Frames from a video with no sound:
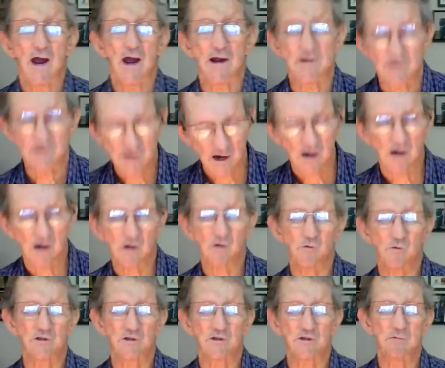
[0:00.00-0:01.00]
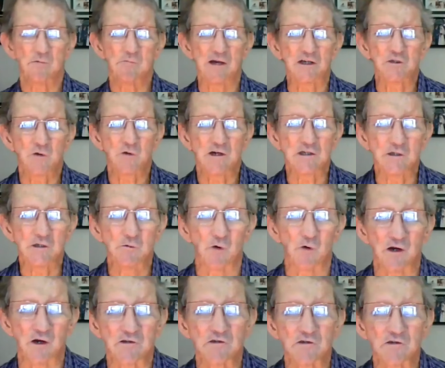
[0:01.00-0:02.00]
And now with the
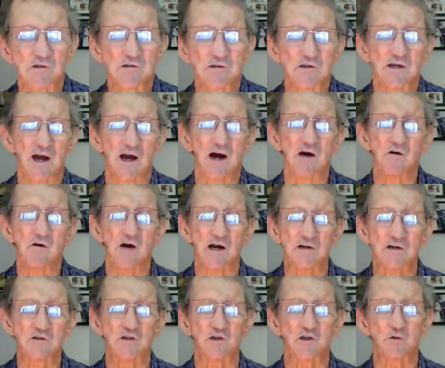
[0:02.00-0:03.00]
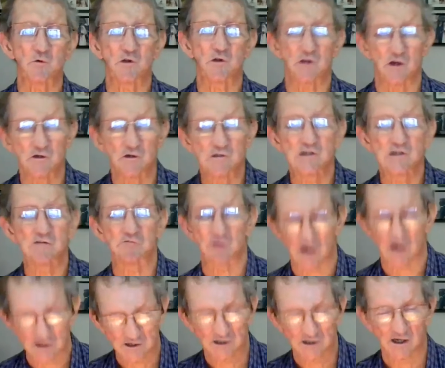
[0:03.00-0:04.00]
MiG-21s, our hunters with only
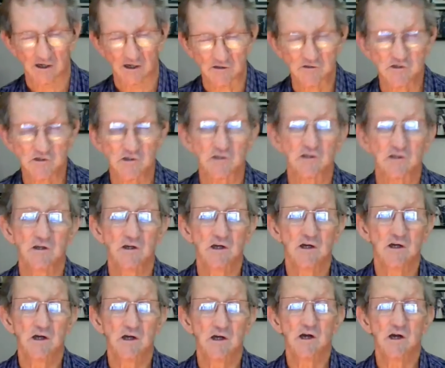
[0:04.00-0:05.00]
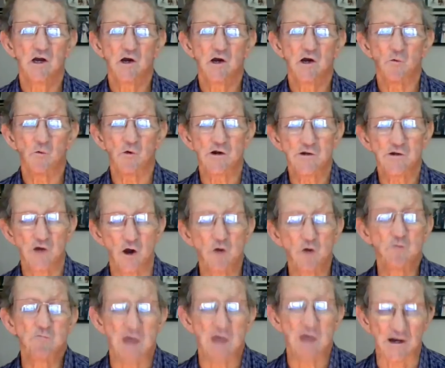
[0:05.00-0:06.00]
front guns were
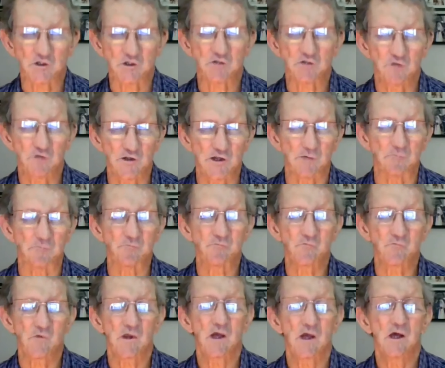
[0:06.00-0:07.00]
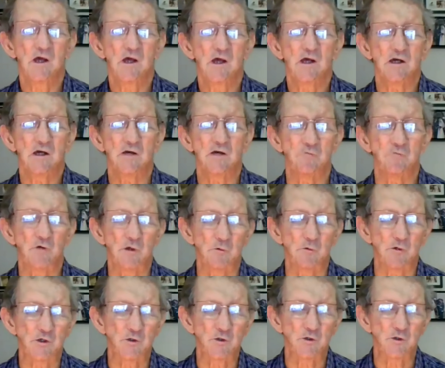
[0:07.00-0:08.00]
no match for them If we
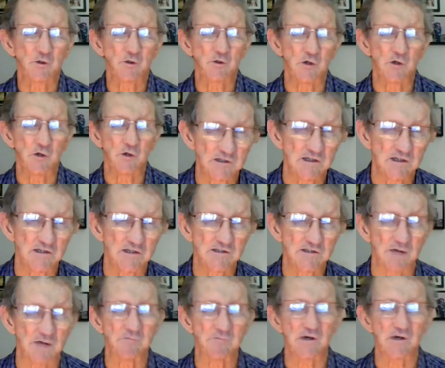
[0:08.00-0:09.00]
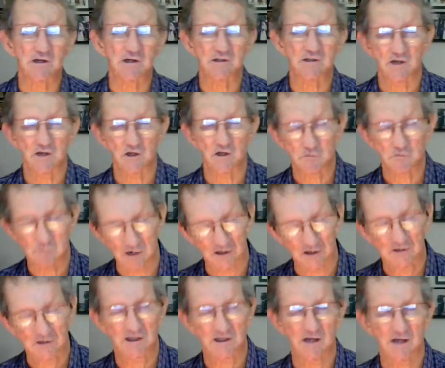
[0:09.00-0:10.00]
were doing raids in Zambia and those
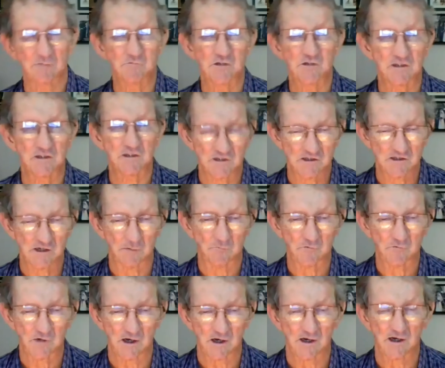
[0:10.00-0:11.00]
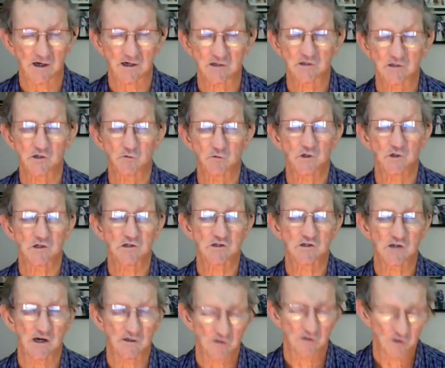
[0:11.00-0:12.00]
MiGs came to intercept, our hunters wouldn't
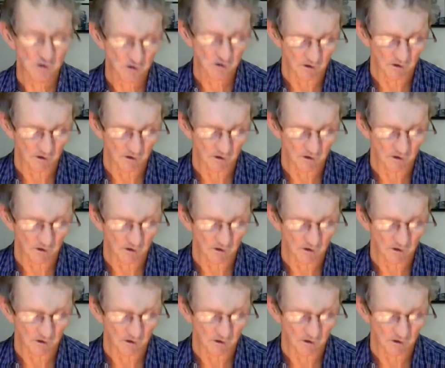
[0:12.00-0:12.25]
stand a